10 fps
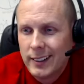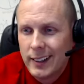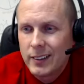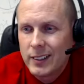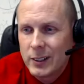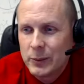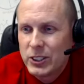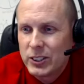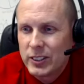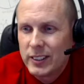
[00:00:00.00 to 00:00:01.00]
how can I be
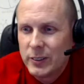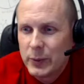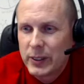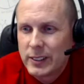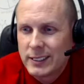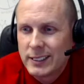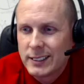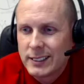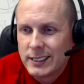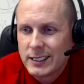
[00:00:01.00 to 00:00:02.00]
sure Parkinson's
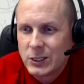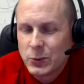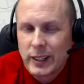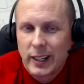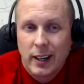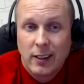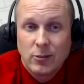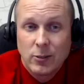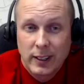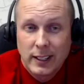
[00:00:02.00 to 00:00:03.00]
disease is what I have?
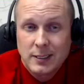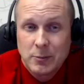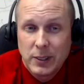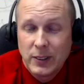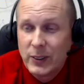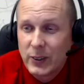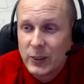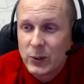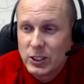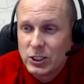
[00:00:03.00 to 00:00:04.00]
Well, that's $1 million
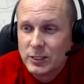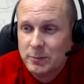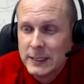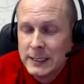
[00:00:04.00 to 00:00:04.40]
question.